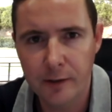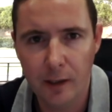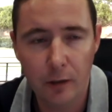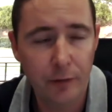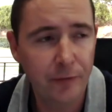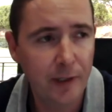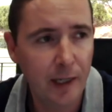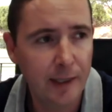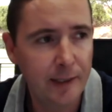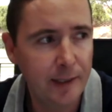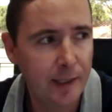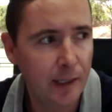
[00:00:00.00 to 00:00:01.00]
I love the
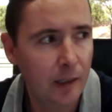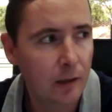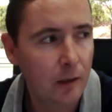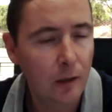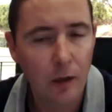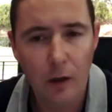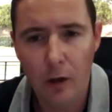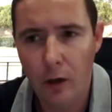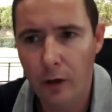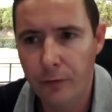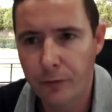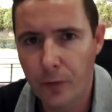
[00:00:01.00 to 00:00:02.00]
idea
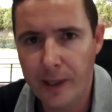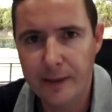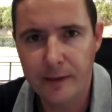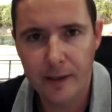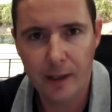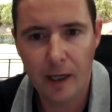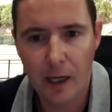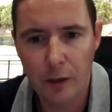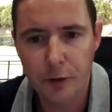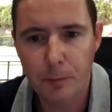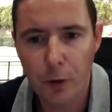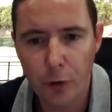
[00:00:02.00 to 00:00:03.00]
of renting a
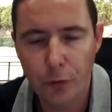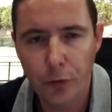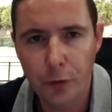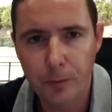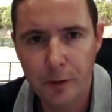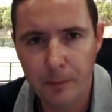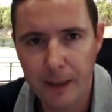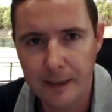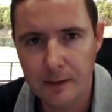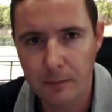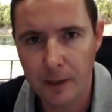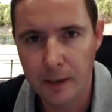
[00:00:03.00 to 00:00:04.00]
house per room to
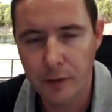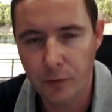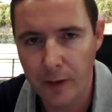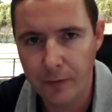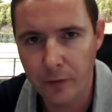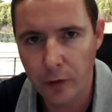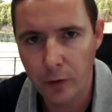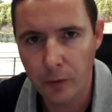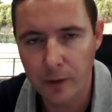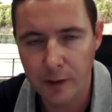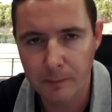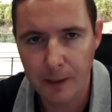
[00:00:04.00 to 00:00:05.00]
maximize revenue,
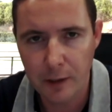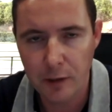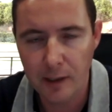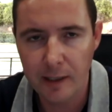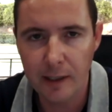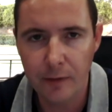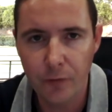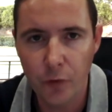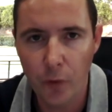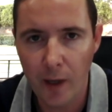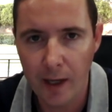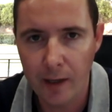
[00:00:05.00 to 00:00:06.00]
especially if
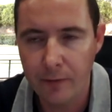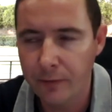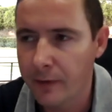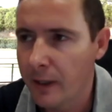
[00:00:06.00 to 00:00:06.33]
you have